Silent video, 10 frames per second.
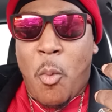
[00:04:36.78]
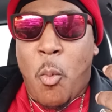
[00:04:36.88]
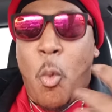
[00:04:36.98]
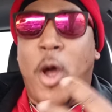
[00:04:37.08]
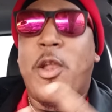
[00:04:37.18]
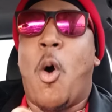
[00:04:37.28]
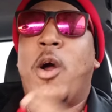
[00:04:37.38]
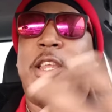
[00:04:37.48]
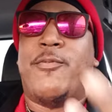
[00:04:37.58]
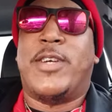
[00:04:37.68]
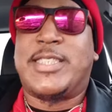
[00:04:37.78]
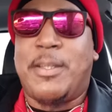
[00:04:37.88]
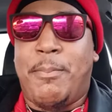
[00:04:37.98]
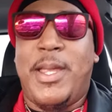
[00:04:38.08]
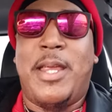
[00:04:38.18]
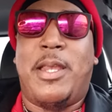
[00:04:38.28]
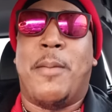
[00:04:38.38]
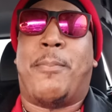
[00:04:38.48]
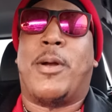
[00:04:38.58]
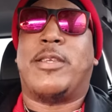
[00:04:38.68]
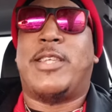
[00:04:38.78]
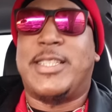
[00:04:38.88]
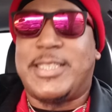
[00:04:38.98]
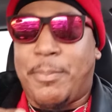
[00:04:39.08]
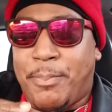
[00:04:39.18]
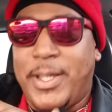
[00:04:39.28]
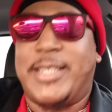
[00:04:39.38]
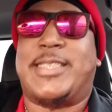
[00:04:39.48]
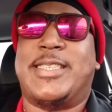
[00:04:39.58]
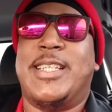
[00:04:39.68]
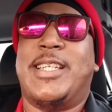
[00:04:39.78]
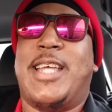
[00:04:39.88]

want all of us to be the participants